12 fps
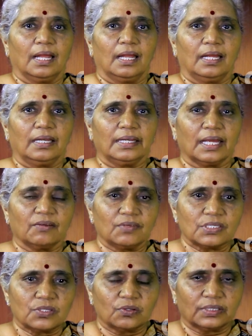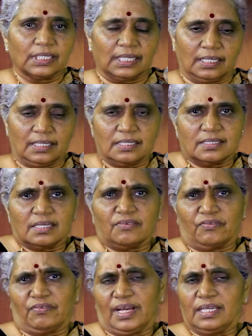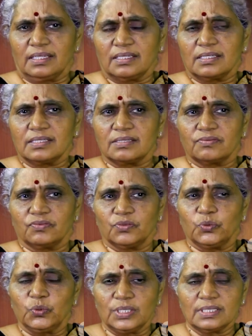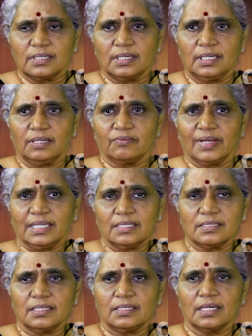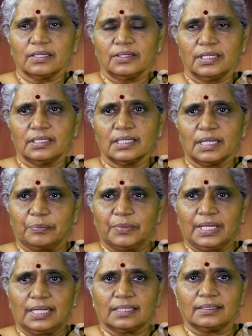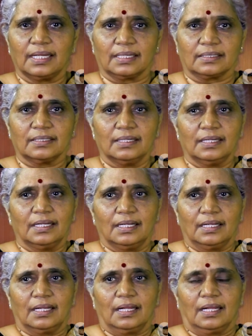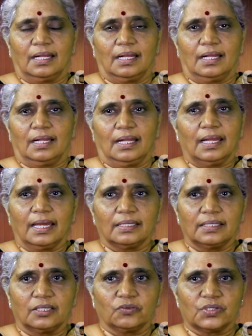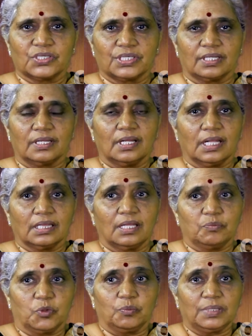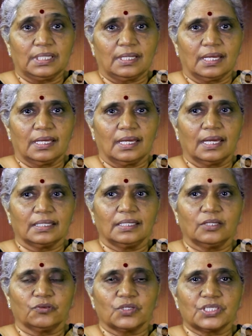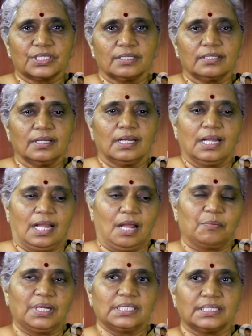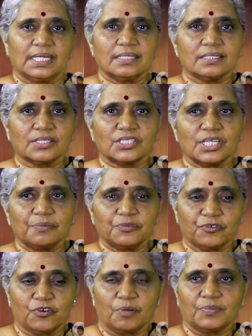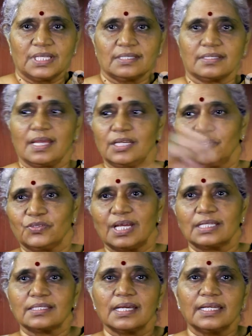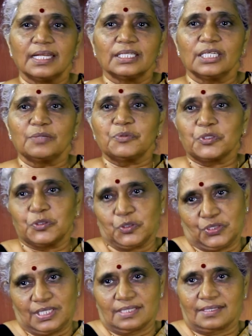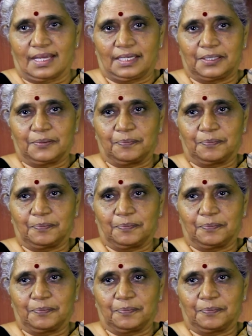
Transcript: And I was looking, and I said, who is he? Why is he decorating Amma like that? I had that question. The moment I had that question, Amma just jumped from this side to that side and came to Guruji's side.